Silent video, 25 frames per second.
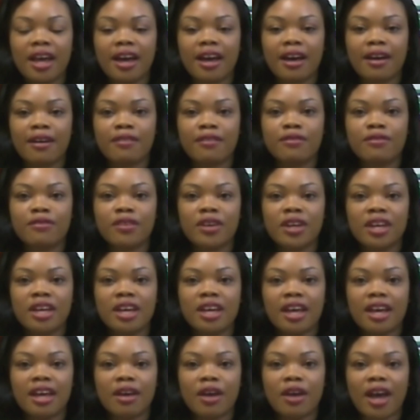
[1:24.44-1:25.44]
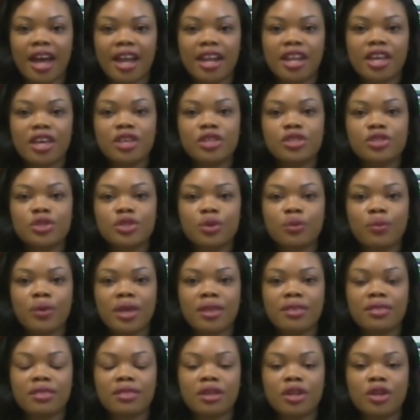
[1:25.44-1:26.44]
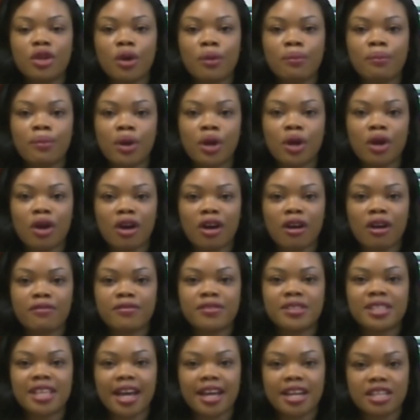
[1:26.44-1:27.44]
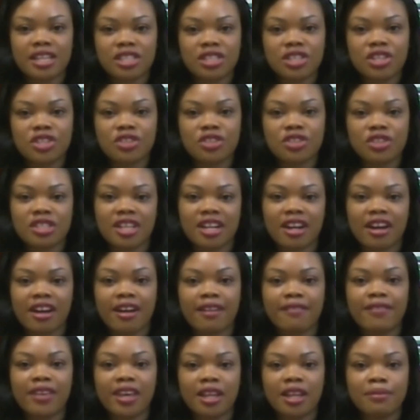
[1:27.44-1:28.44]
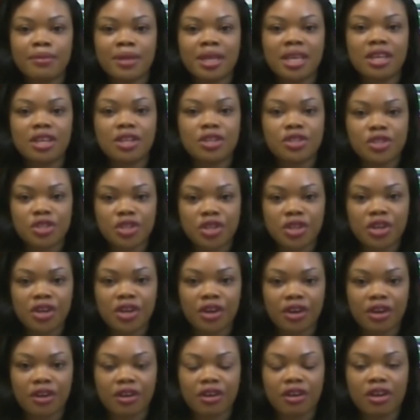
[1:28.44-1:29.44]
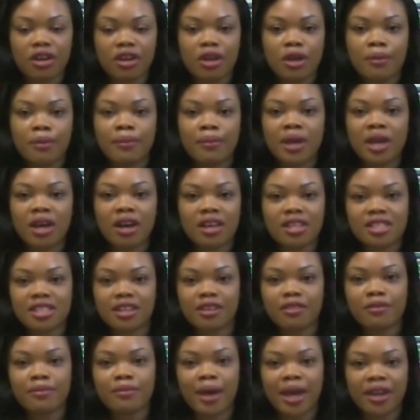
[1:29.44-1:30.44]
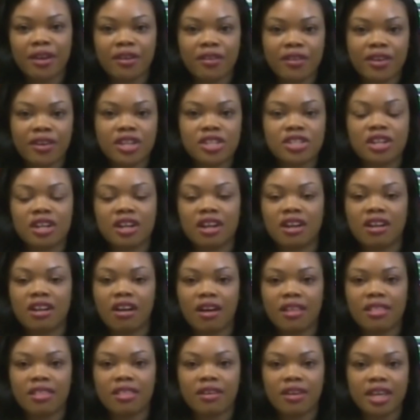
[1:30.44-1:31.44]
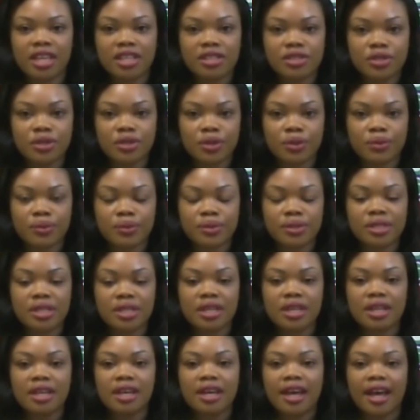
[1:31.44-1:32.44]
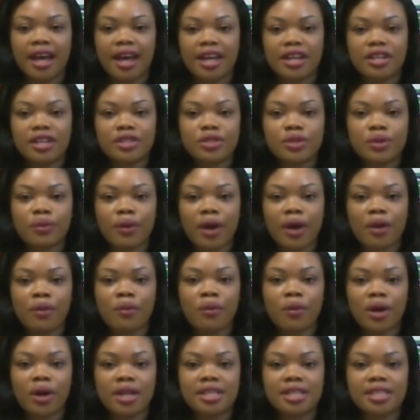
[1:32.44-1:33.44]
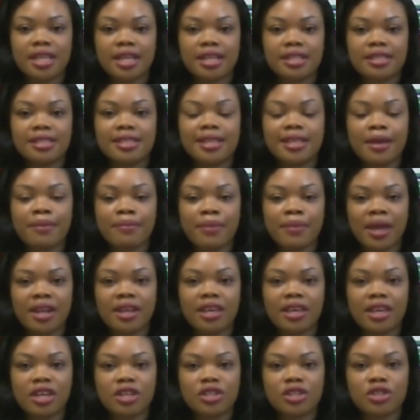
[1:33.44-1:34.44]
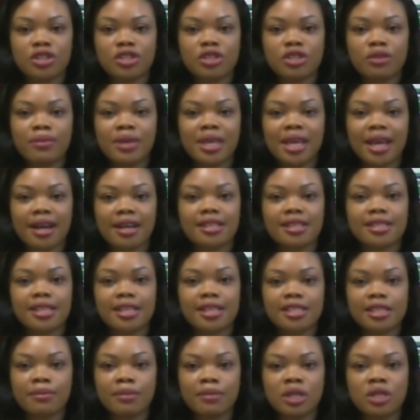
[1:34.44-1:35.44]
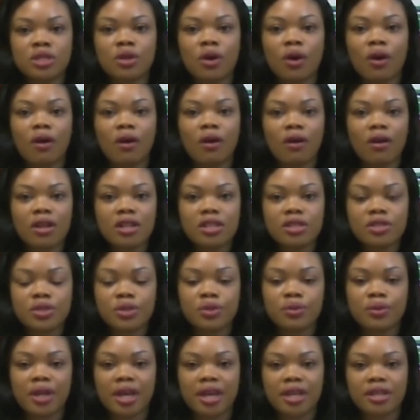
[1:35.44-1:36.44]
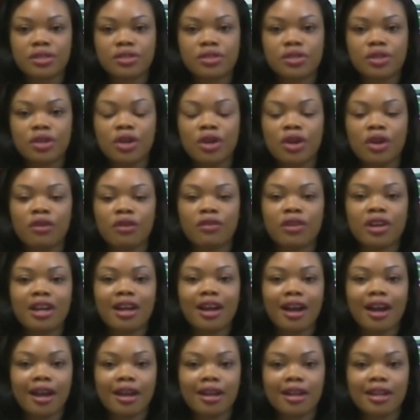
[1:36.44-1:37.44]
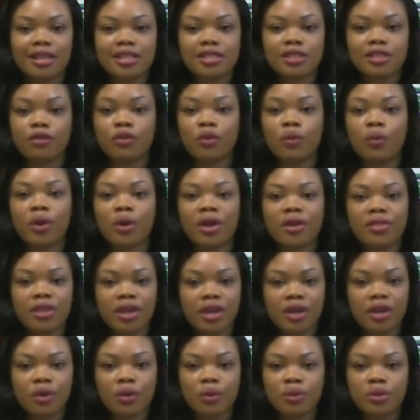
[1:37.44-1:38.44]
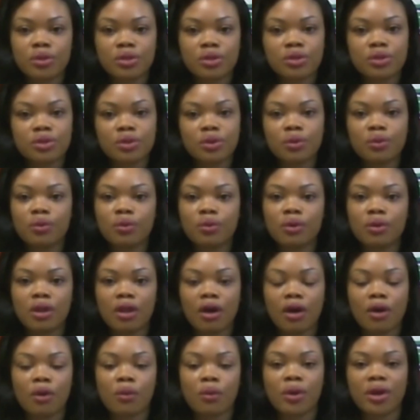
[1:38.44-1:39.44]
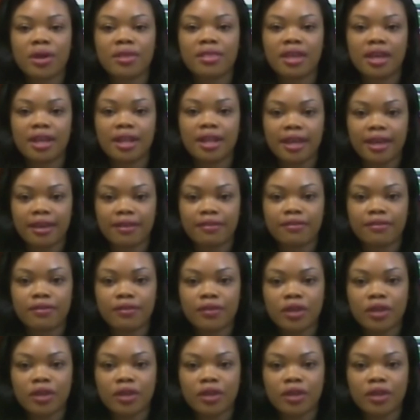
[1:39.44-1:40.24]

have an issue with the number of science teachers that are available each year because of migration and other issues. And so I wanted STEM education to be accessible to all students, regardless of where they go to school or where they live.